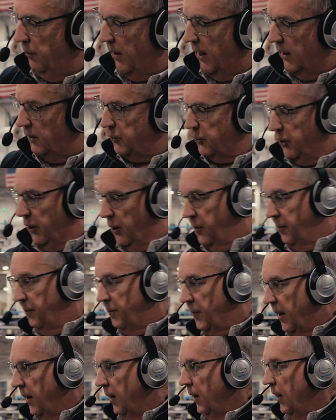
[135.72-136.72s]
bench here,
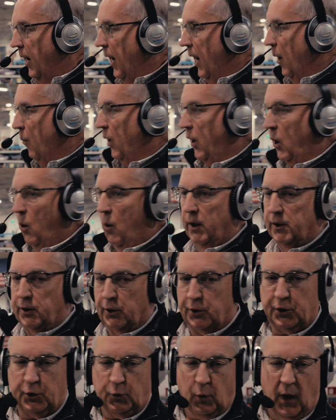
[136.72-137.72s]
and we're going to
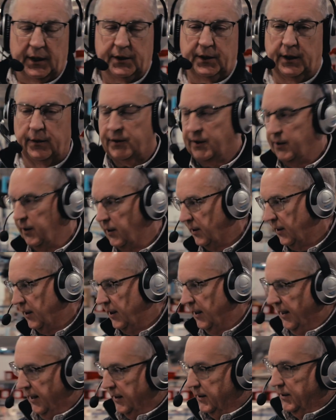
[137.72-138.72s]
stress it
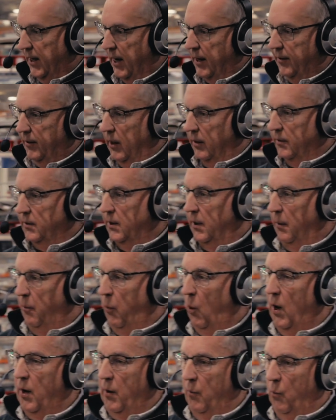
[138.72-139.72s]
to the
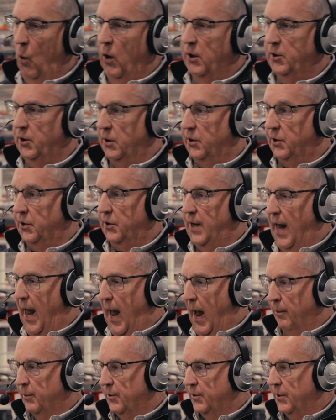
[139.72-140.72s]
point in which it
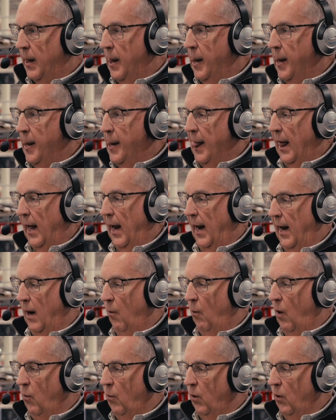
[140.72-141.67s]
snaps. And what